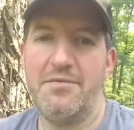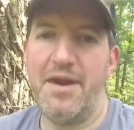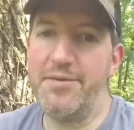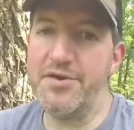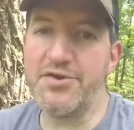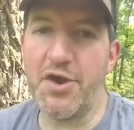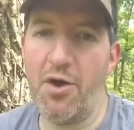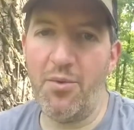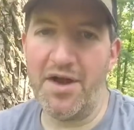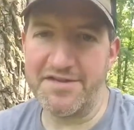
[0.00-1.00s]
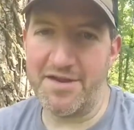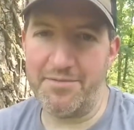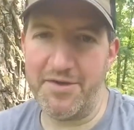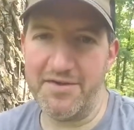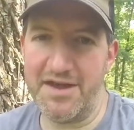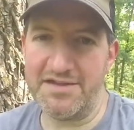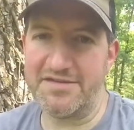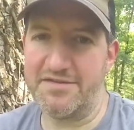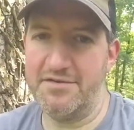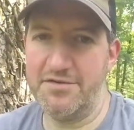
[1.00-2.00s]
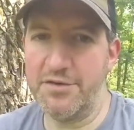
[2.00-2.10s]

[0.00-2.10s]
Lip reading: maybe you don't want something that's